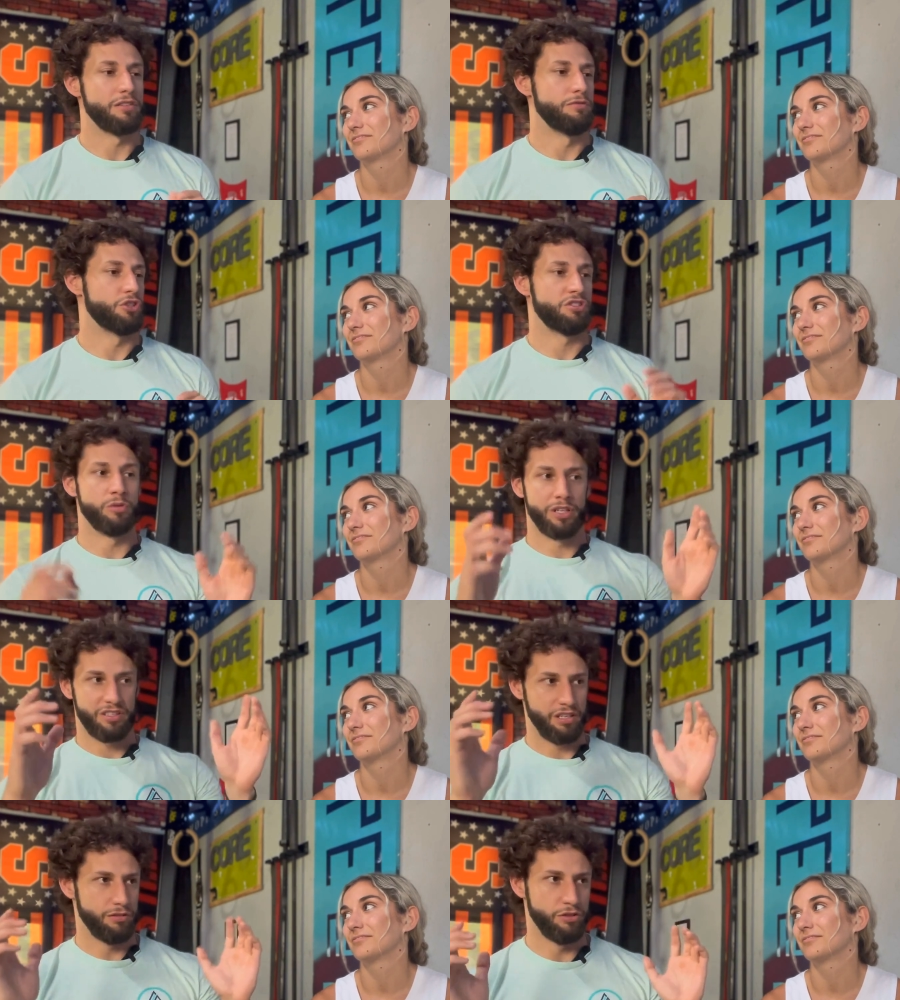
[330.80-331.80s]
Speaker 1: might just do
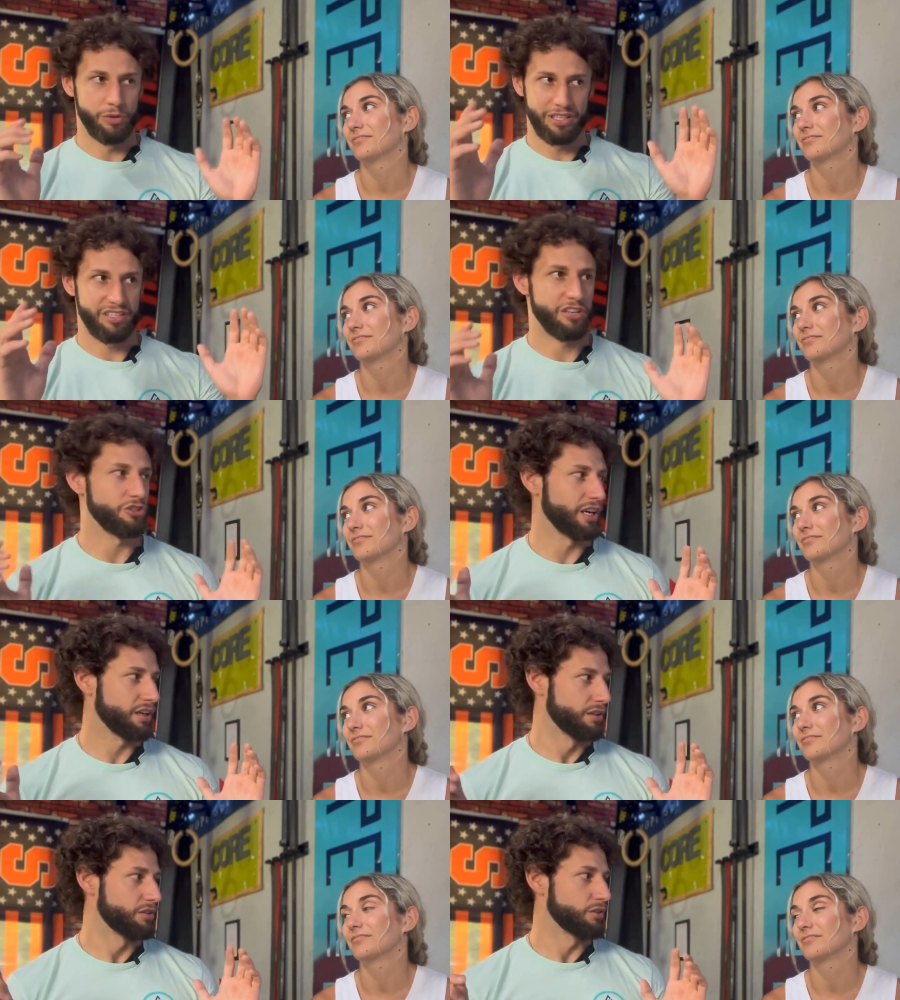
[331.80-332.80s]
an do an
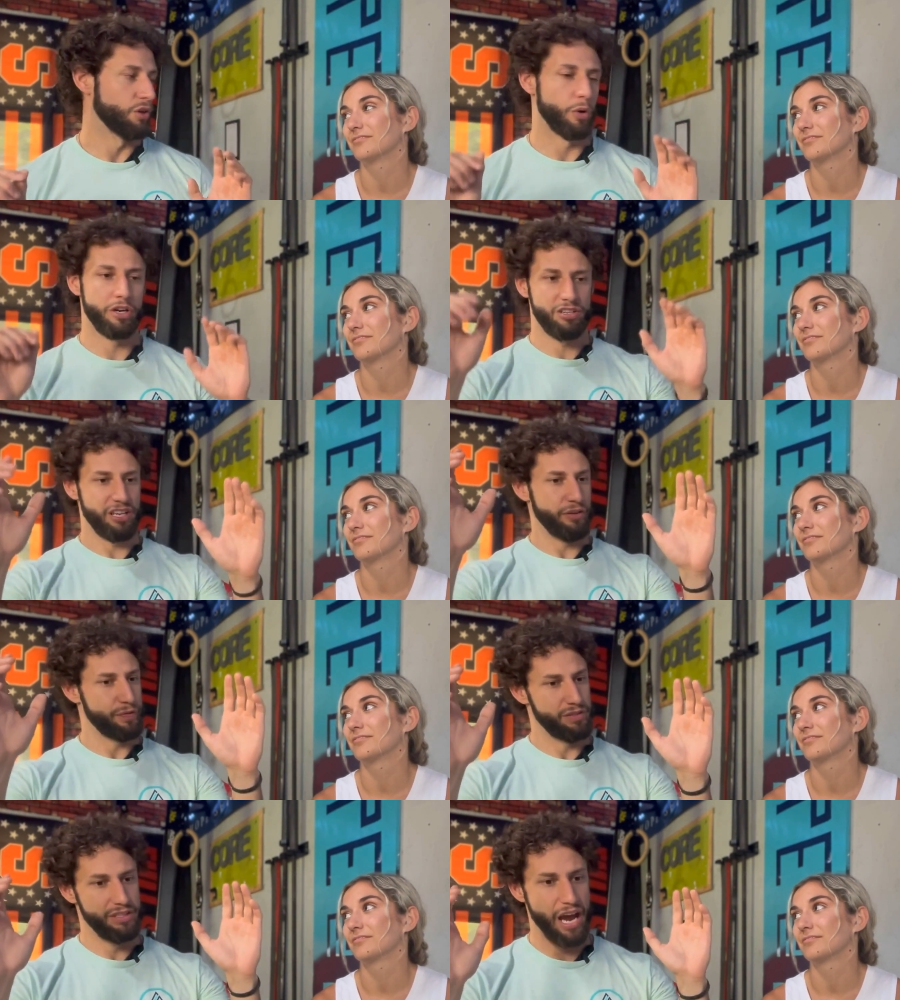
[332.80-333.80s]
eccentric. Mm-hmm. Lower
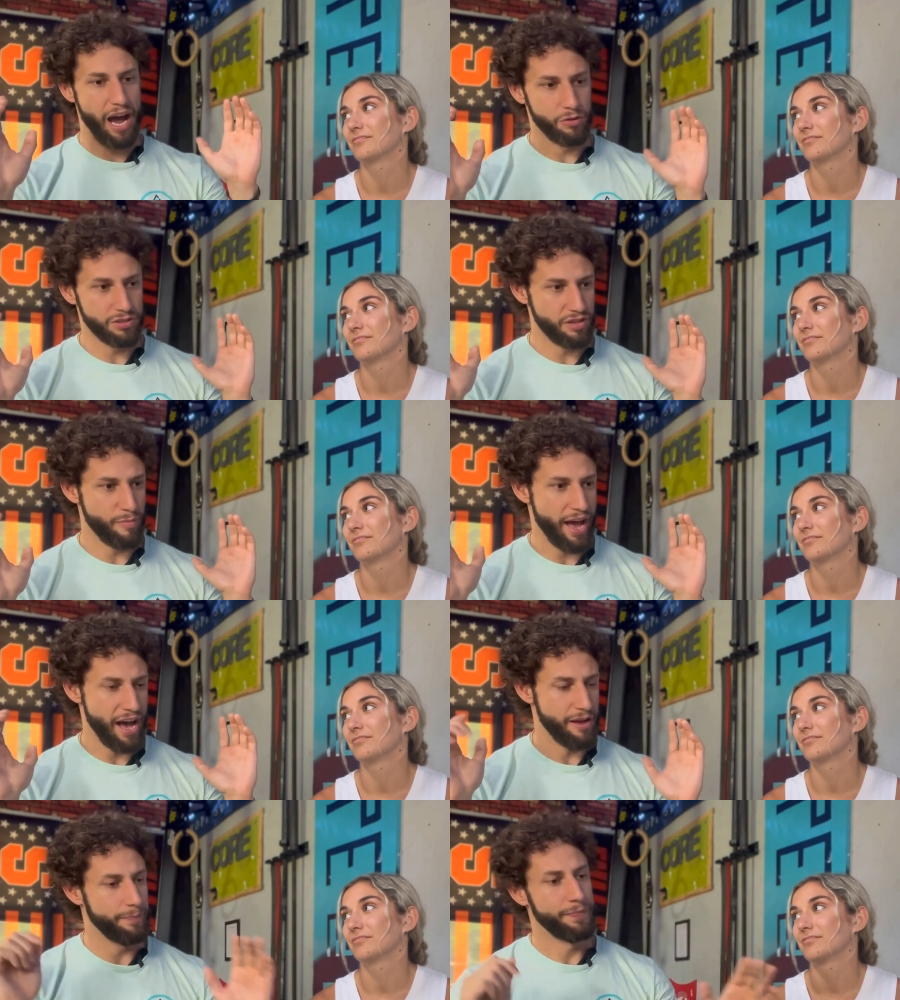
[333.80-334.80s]
yourself down to the
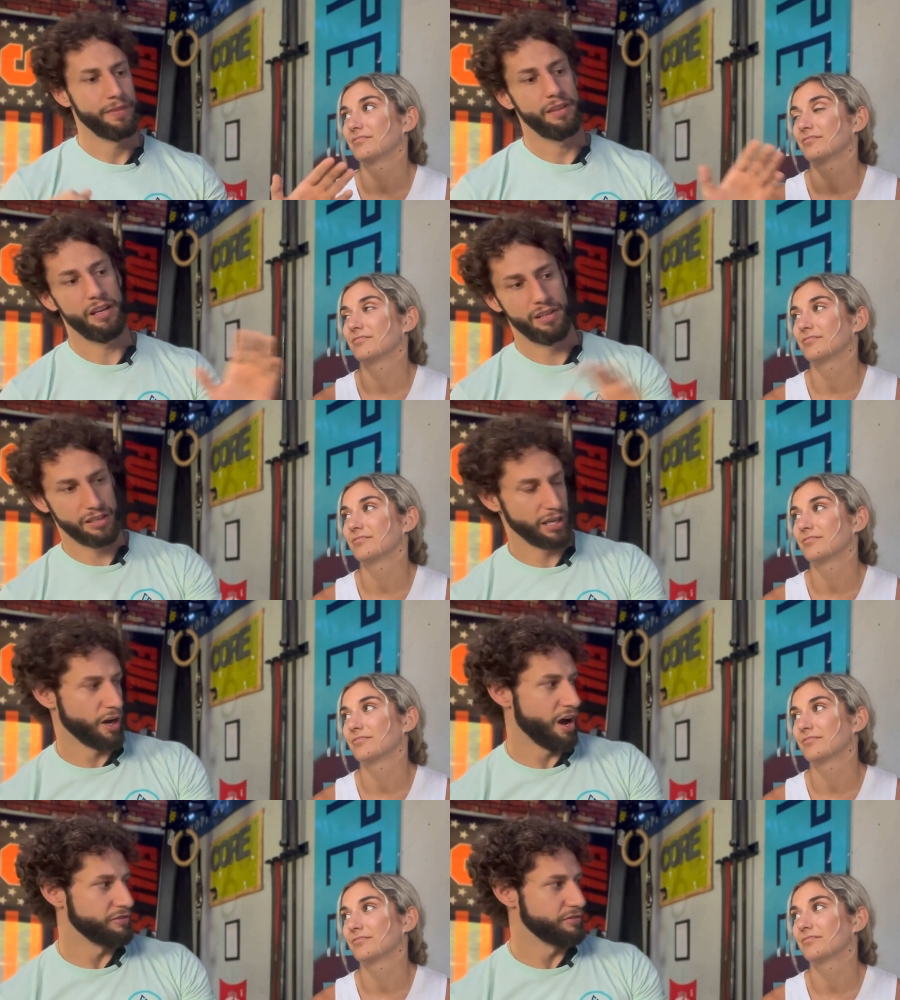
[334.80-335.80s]
mat and then
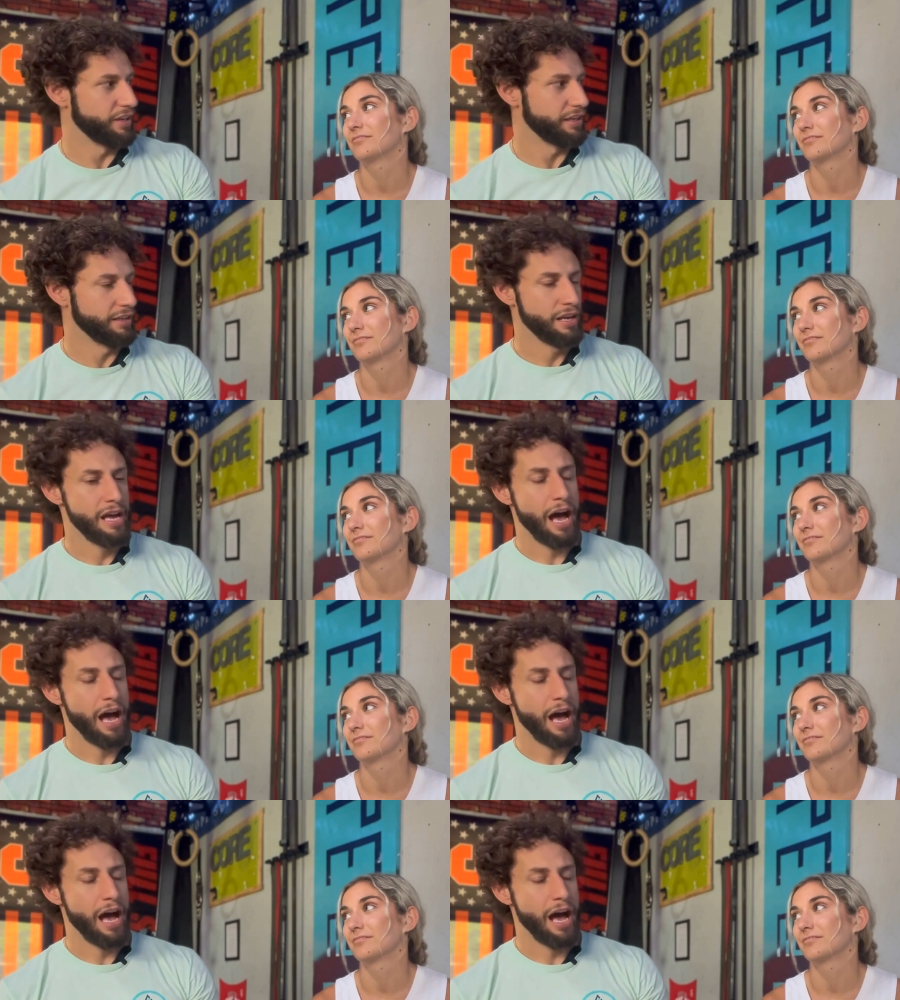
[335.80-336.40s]
kick off of it.